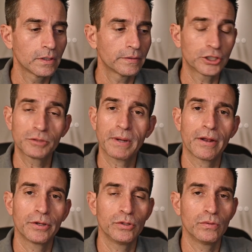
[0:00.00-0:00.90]

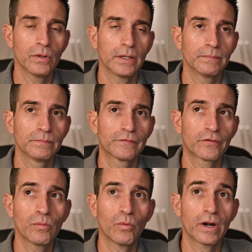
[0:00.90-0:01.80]

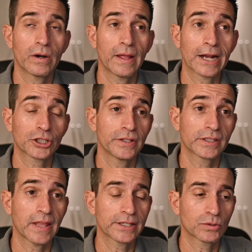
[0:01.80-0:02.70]
firmware actually
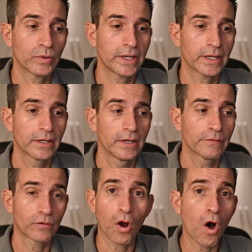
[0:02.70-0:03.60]
this last week
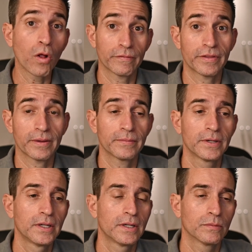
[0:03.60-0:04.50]
for all of them,
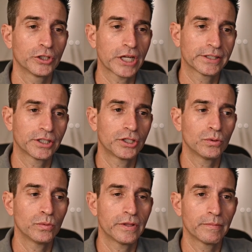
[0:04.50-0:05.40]
which has to
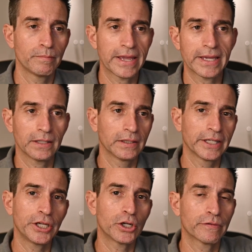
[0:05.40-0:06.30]
do with making
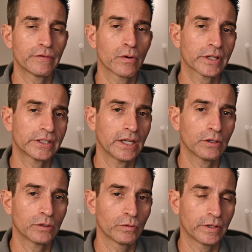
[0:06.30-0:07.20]
linear
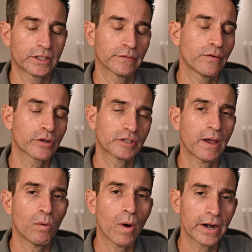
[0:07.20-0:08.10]
focusing. It's a focus
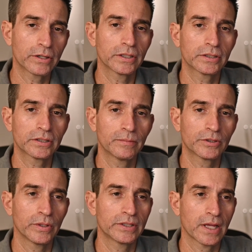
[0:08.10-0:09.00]
by wire system,
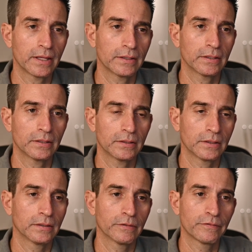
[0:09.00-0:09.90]
so it's not
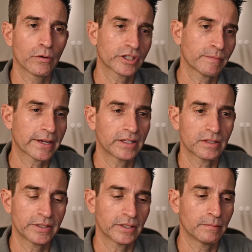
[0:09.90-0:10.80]
the focus mechanism
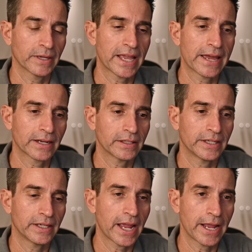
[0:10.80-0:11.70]
isn't mechanically
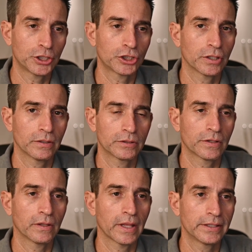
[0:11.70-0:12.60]
engaged to
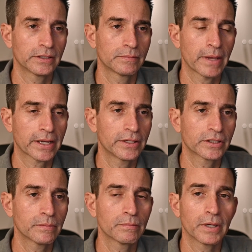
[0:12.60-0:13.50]
the lens
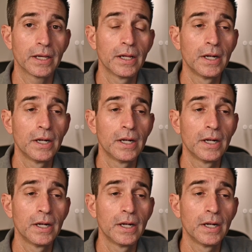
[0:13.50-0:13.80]
mechanism, but